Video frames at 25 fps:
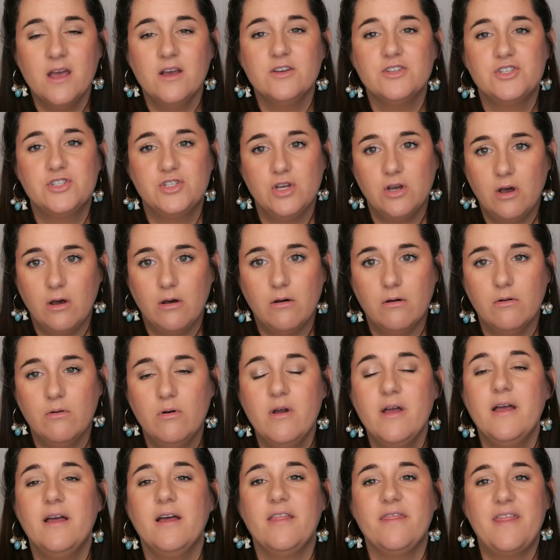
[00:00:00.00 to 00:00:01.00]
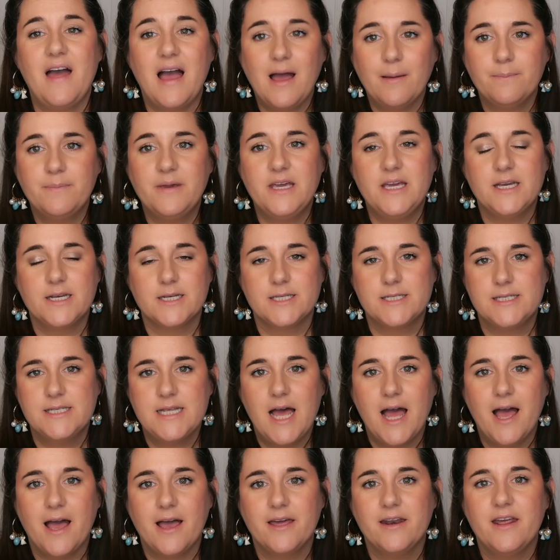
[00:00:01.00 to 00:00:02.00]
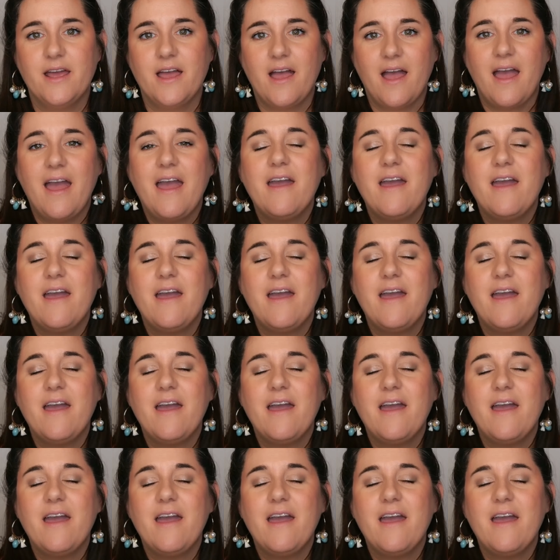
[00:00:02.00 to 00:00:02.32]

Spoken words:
So that being said,